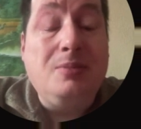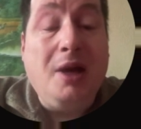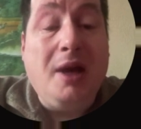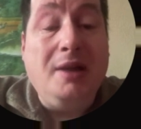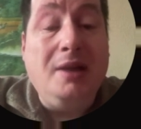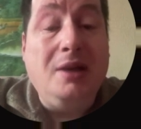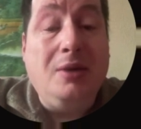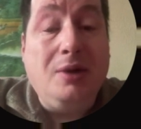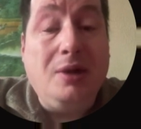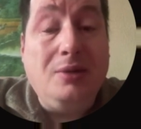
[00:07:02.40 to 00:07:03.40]
behind it in
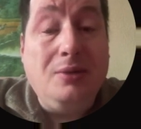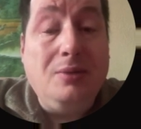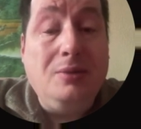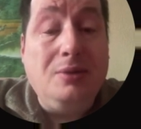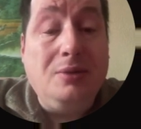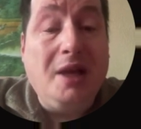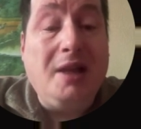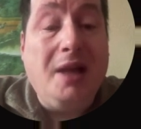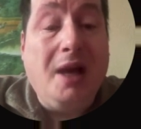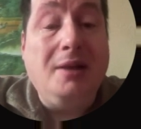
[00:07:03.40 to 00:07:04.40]
order to
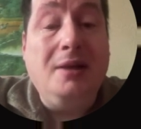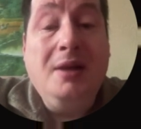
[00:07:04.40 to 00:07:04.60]
get done.